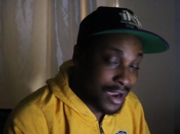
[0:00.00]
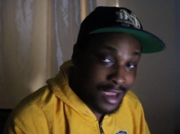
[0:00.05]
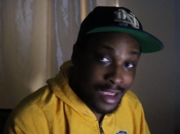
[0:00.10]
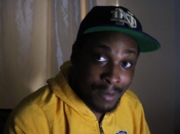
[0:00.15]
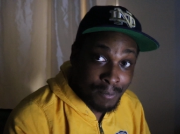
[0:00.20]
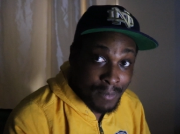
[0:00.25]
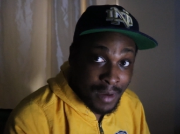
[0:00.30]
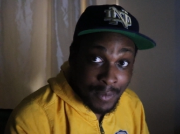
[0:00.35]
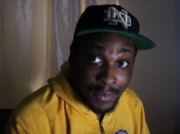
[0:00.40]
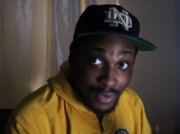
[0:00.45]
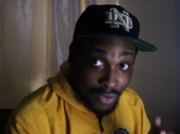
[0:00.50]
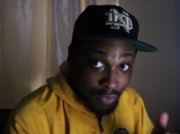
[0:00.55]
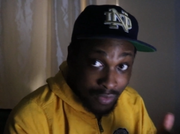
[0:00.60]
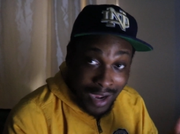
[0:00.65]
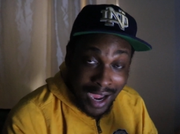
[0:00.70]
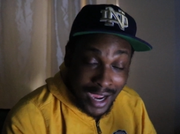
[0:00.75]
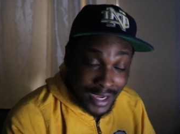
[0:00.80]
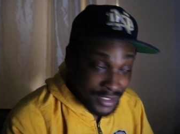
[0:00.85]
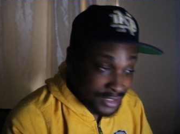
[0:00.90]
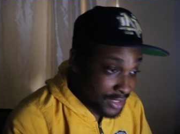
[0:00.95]
And maybe you
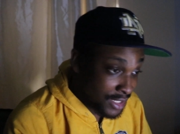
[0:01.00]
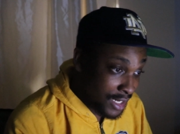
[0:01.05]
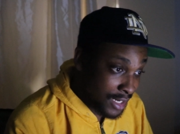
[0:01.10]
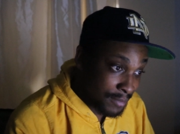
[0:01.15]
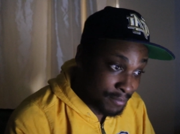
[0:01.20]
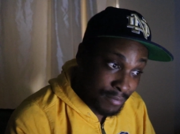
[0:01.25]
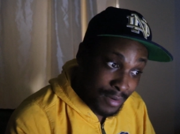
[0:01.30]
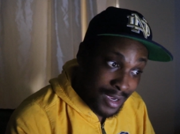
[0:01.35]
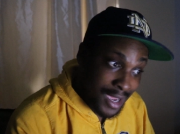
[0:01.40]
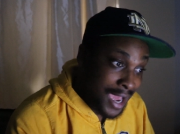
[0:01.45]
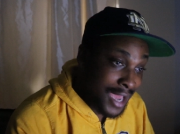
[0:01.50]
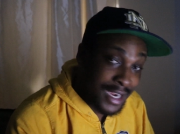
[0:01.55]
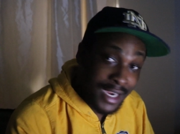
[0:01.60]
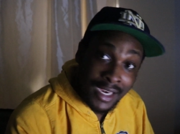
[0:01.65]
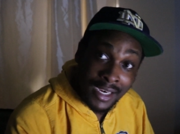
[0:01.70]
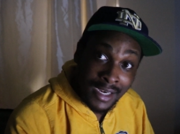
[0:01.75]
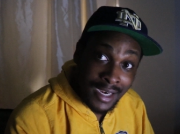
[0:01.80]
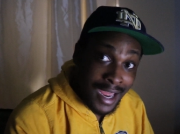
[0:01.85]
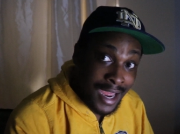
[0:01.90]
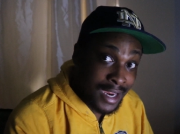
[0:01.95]
guys did, but I
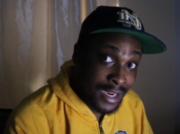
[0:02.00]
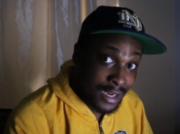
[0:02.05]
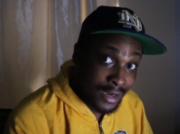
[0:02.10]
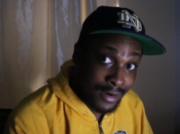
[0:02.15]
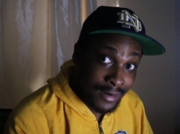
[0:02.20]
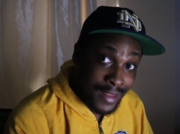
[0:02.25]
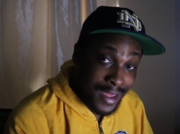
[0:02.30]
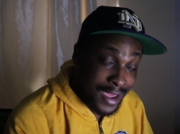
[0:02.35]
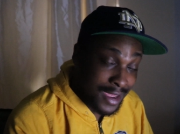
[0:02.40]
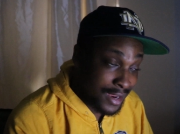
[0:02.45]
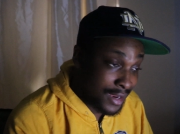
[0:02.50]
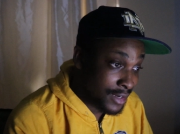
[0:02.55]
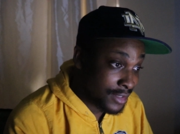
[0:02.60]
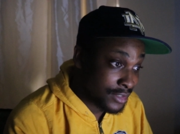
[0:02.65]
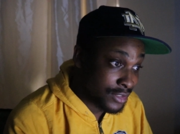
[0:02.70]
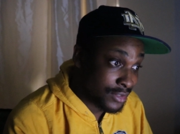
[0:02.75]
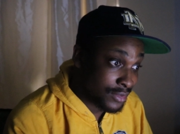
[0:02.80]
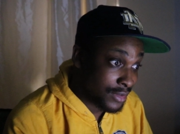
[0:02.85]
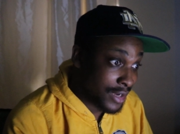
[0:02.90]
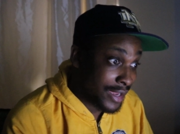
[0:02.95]
did not hear that
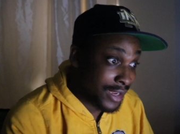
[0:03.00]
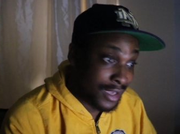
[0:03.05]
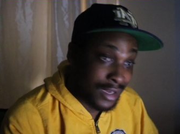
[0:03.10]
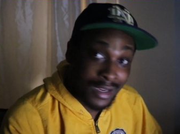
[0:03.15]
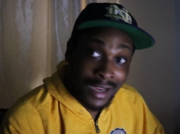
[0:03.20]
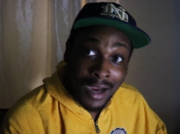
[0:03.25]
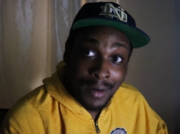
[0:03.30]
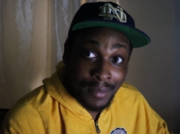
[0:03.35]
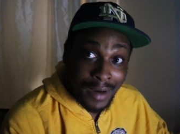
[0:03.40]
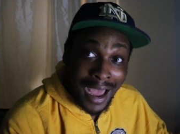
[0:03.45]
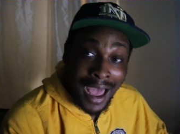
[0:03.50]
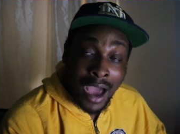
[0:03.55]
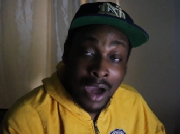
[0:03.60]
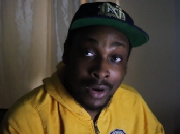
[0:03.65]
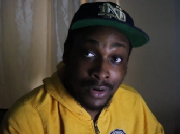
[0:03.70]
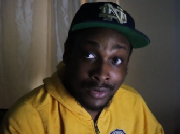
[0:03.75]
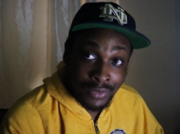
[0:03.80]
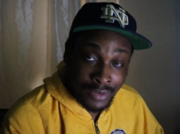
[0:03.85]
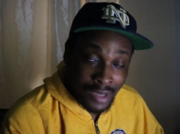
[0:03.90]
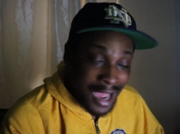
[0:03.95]
until like a couple
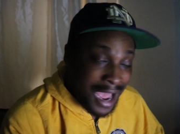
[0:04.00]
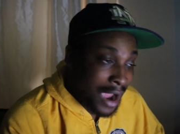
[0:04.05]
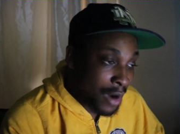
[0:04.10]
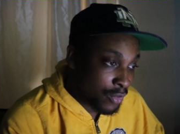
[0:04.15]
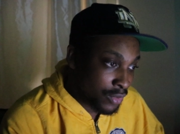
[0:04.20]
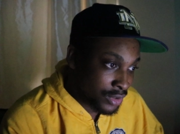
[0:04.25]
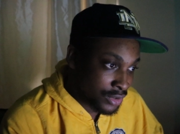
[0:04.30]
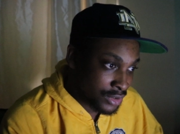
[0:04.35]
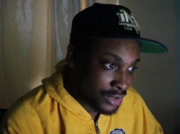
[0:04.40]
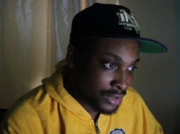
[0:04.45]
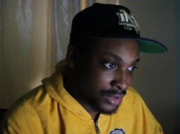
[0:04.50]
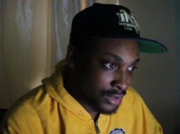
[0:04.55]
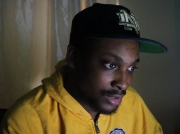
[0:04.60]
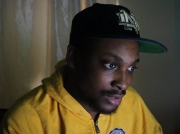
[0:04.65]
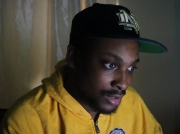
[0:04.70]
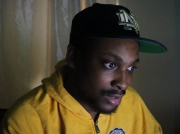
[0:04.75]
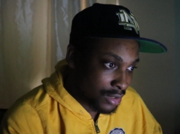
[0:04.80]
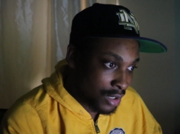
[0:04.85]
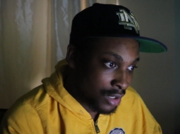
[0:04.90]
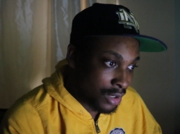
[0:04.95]
hours
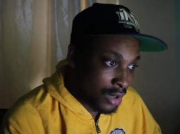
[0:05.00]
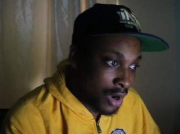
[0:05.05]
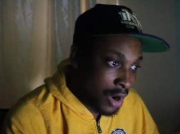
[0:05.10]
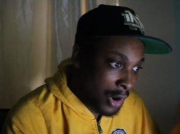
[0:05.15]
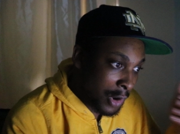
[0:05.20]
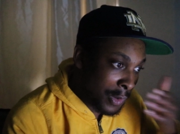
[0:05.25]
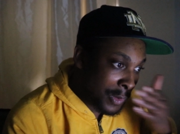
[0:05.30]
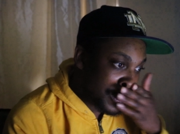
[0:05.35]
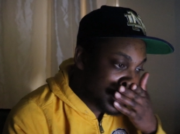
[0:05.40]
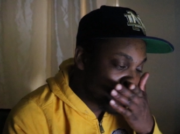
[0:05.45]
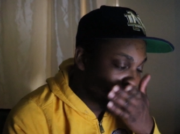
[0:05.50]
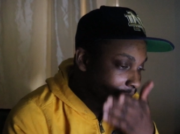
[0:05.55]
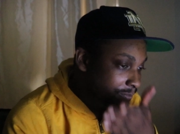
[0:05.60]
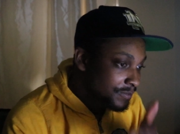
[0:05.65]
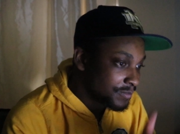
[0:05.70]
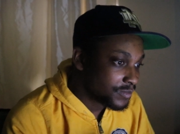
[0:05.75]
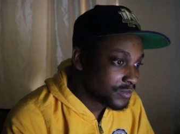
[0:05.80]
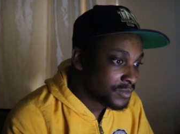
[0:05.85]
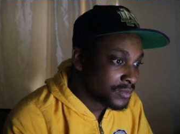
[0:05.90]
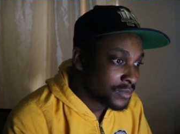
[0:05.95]
ago.
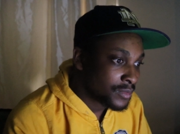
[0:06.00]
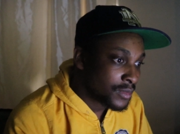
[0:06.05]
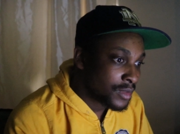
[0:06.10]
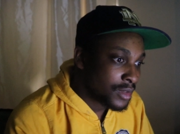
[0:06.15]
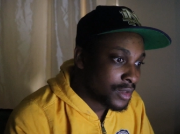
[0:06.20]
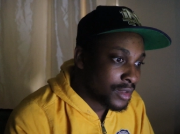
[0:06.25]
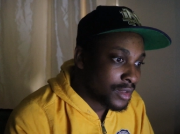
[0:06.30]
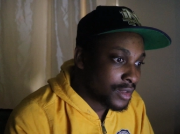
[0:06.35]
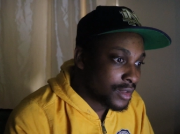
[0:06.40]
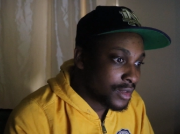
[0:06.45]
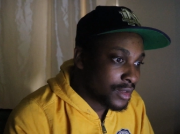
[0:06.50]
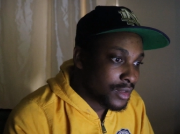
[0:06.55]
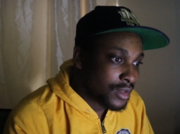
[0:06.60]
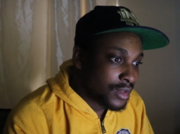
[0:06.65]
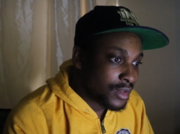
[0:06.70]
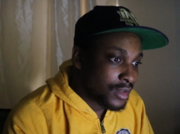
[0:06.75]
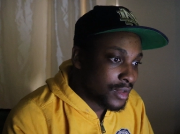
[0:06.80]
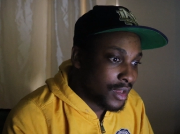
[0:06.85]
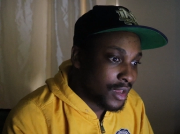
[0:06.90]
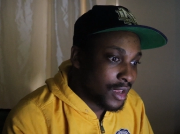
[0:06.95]

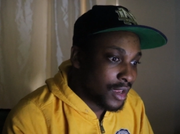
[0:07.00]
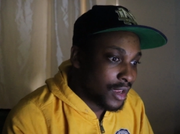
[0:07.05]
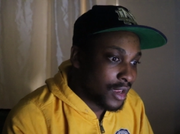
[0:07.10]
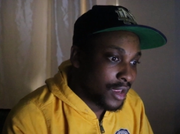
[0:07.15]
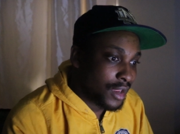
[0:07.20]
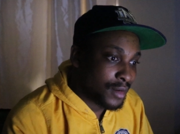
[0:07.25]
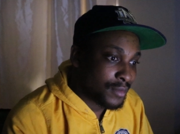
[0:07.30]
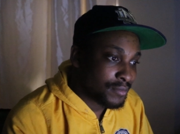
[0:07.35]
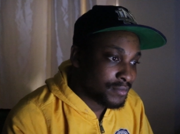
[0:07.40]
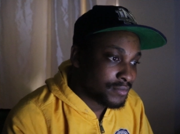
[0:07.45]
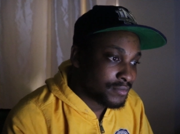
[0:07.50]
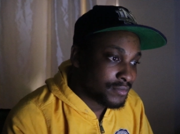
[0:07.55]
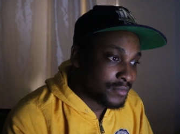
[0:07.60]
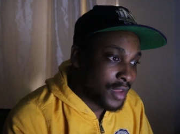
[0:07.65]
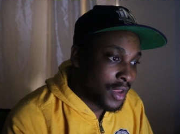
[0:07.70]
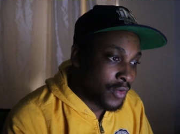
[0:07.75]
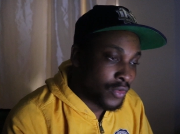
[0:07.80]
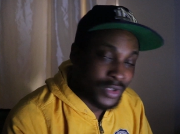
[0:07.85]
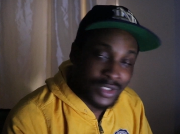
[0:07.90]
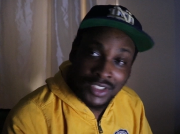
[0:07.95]
And
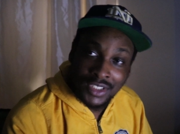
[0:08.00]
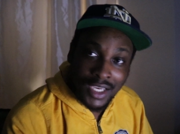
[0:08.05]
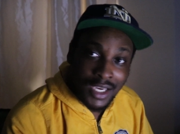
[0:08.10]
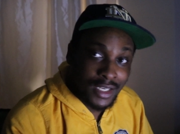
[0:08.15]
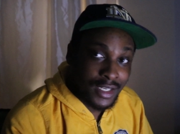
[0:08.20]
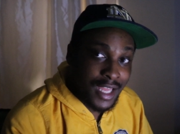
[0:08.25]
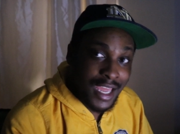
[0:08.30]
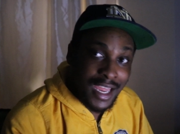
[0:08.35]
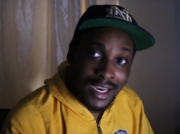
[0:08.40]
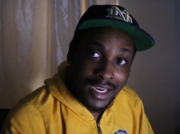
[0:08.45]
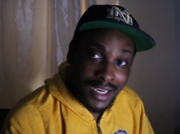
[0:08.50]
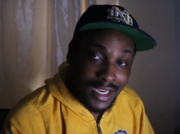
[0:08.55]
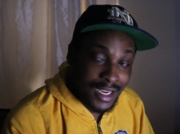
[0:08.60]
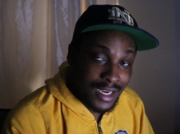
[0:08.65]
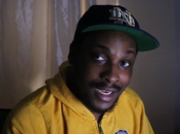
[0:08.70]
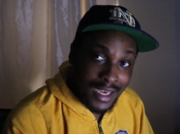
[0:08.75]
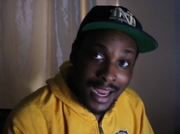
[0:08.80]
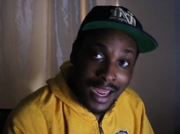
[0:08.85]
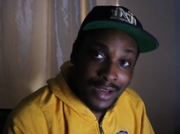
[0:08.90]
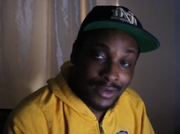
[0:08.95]
it was said that he
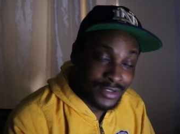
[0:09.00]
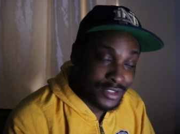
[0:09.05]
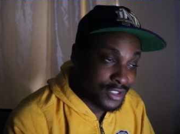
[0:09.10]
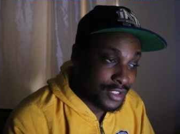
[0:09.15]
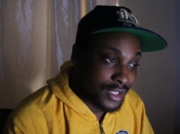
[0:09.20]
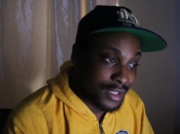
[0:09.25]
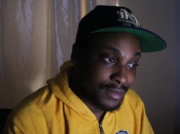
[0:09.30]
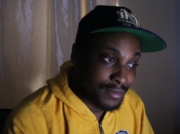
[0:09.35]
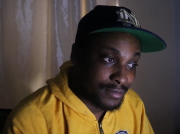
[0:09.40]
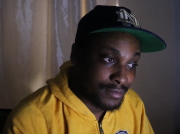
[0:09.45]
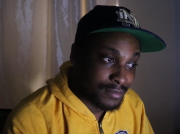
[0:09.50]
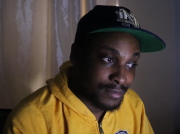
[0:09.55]
announced it.